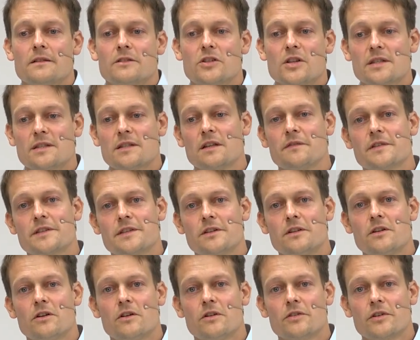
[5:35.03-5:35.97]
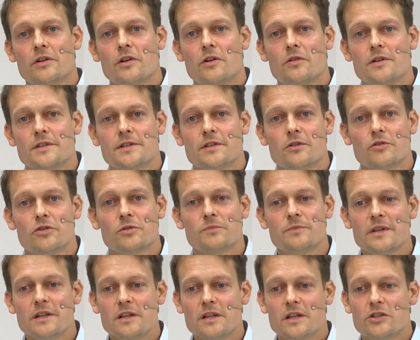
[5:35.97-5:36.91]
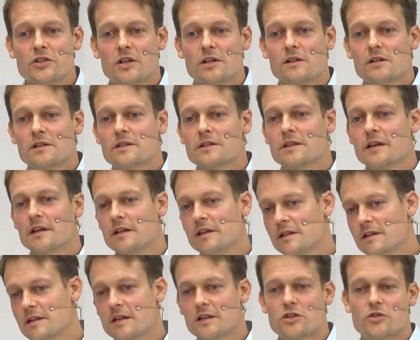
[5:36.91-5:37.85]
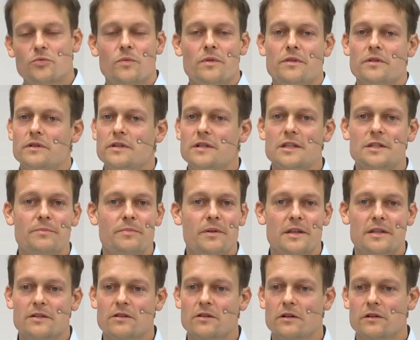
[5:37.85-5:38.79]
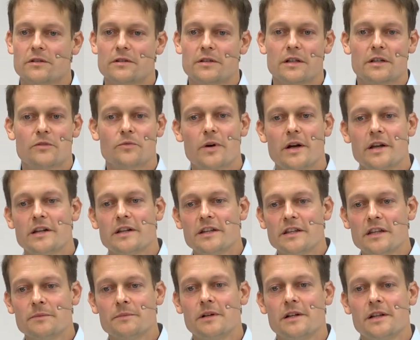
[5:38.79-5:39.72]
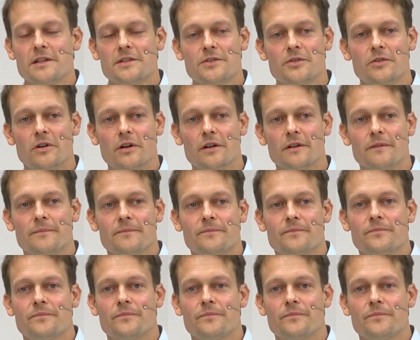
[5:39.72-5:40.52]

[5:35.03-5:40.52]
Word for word: Just leave us a note on our social media channels, get in touch with your dSPACE contact, write an email, and so on.